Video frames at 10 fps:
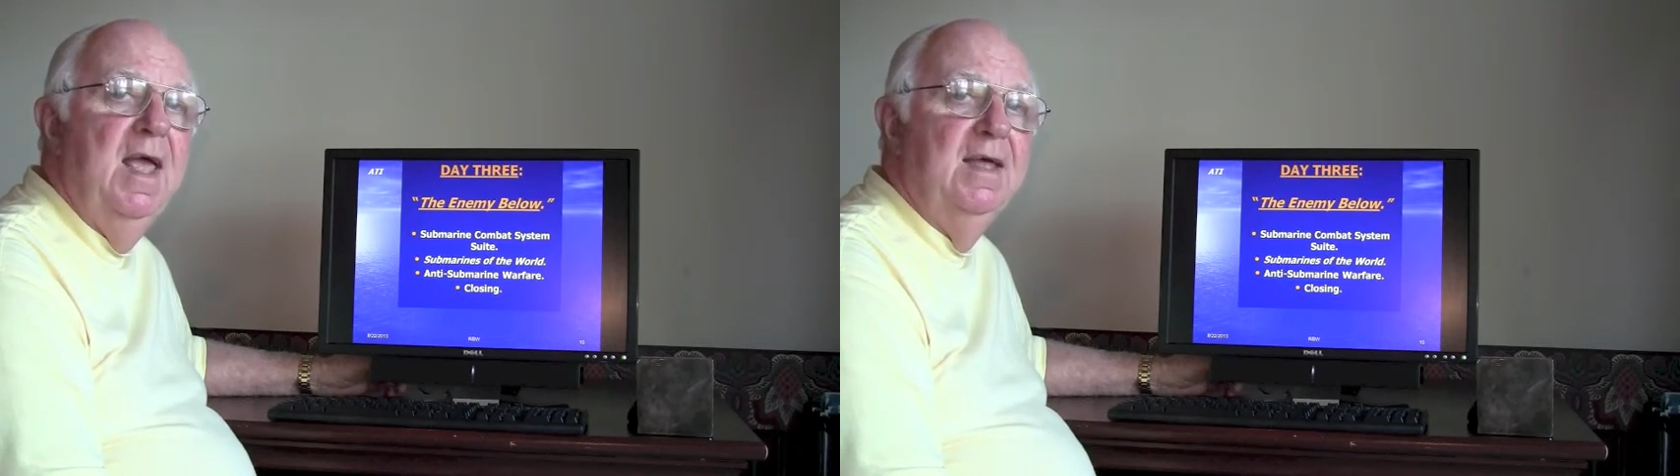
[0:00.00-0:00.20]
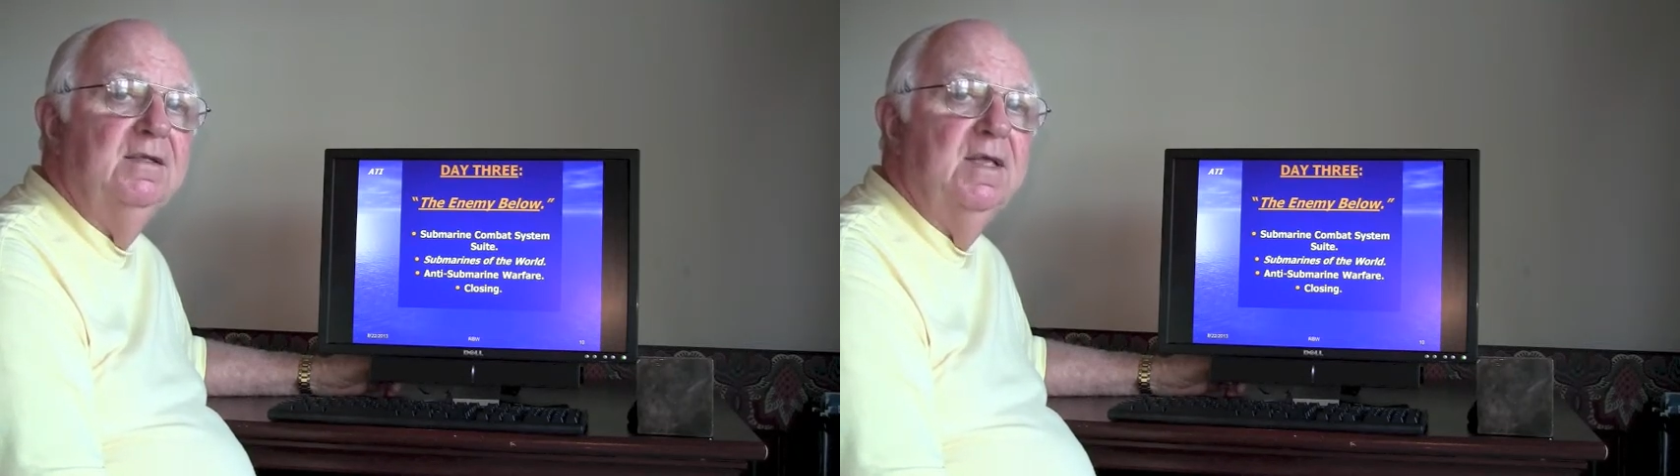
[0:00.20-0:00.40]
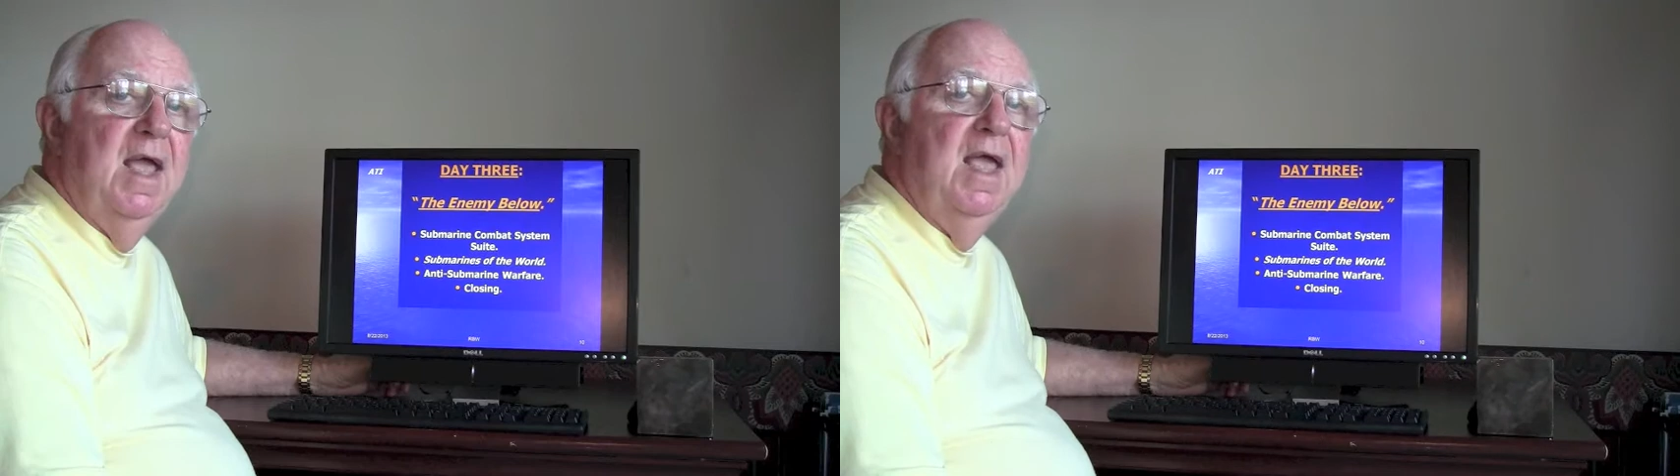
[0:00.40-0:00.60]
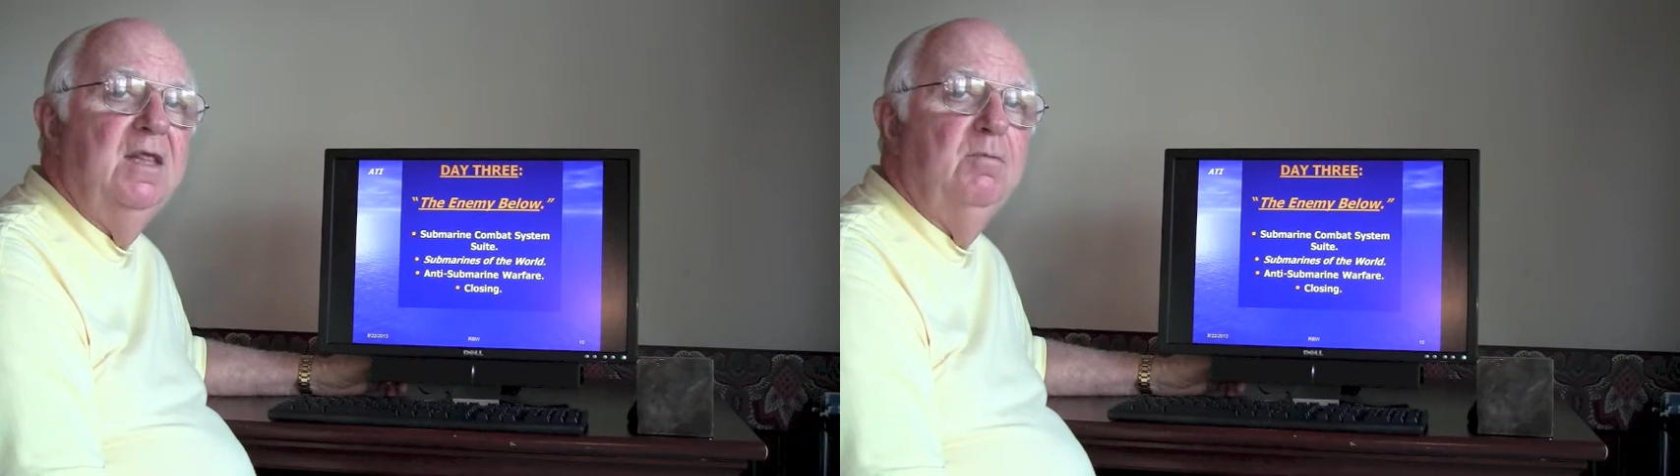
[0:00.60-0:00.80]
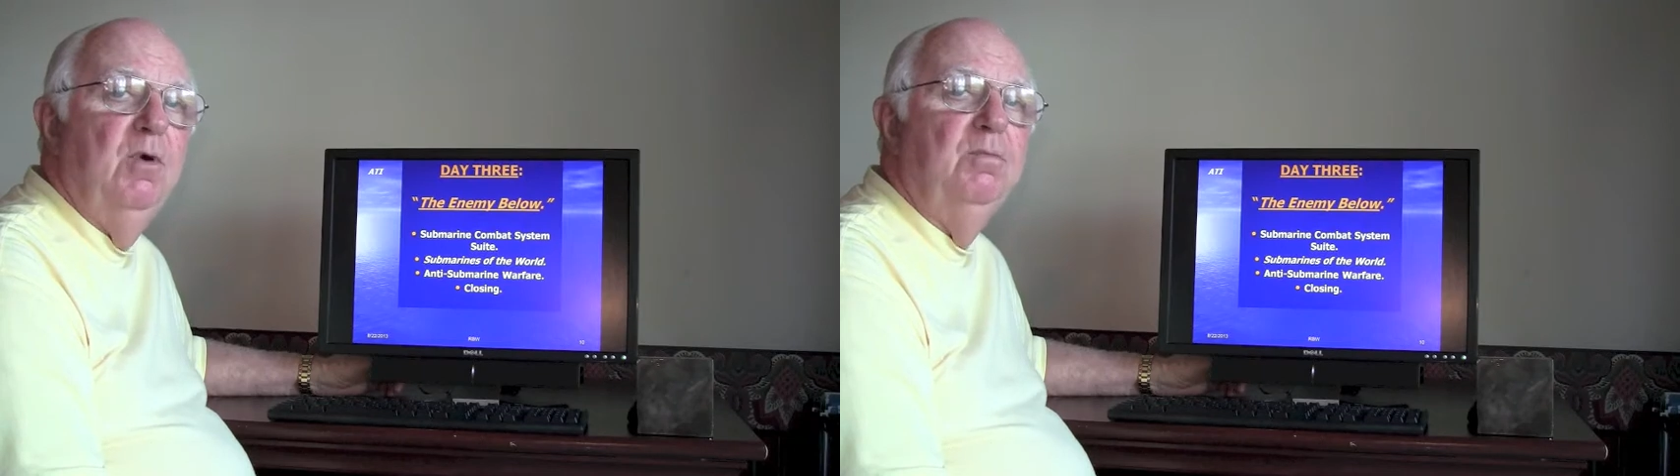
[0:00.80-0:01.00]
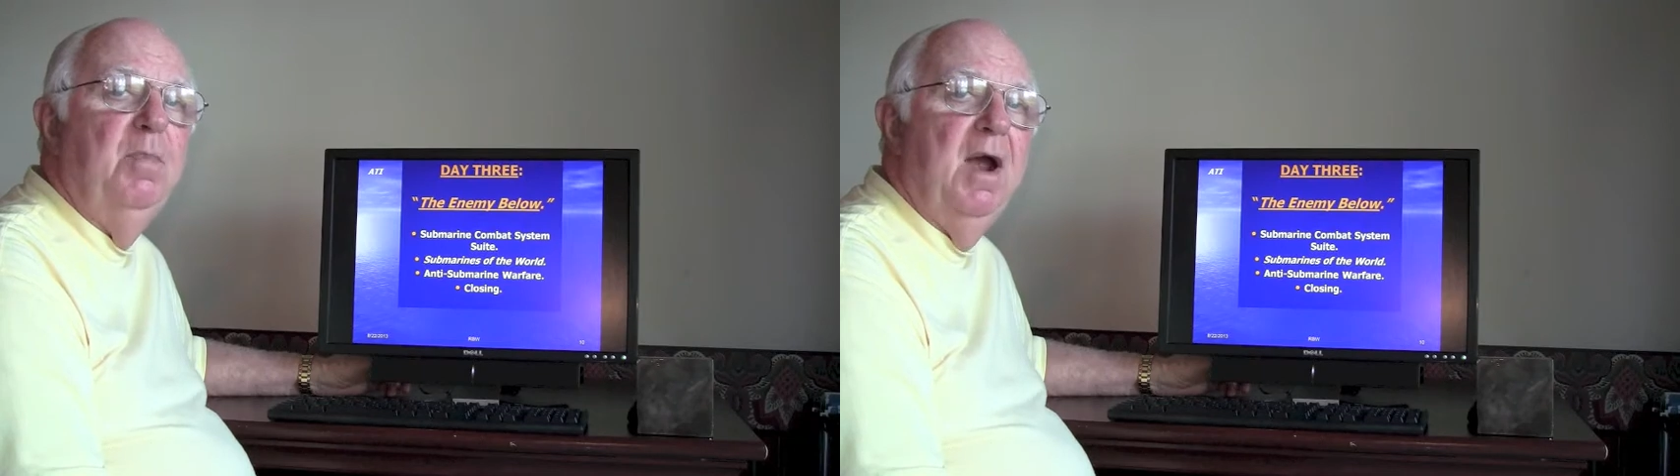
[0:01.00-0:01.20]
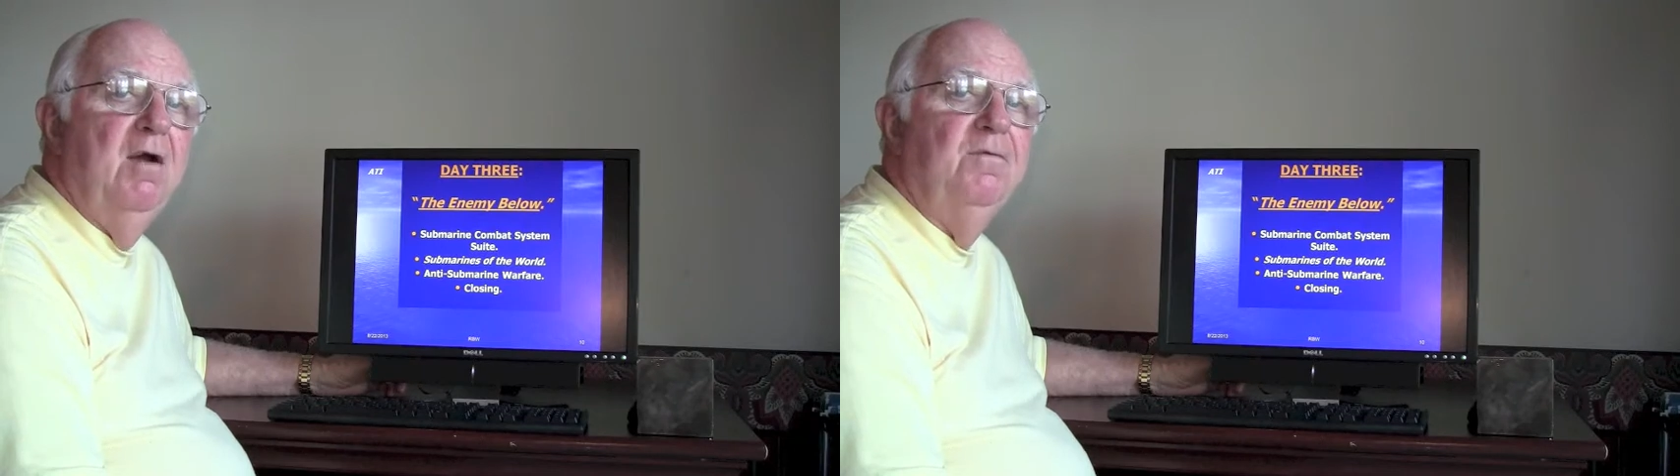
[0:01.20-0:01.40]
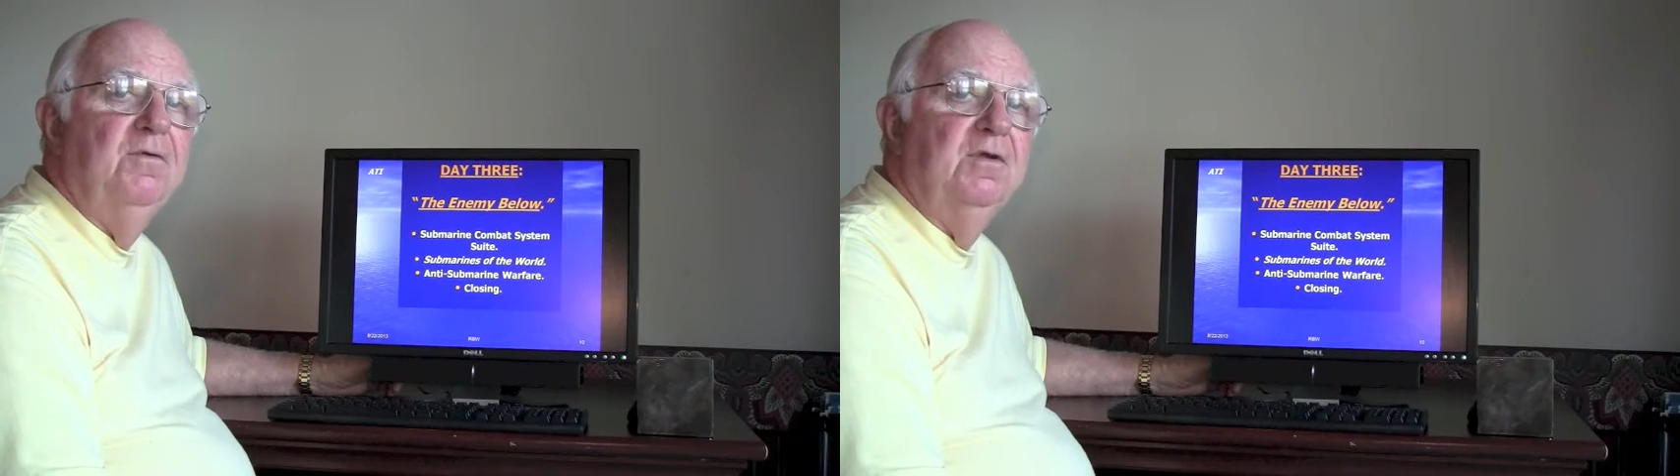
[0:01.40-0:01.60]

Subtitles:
has the 8th most powerful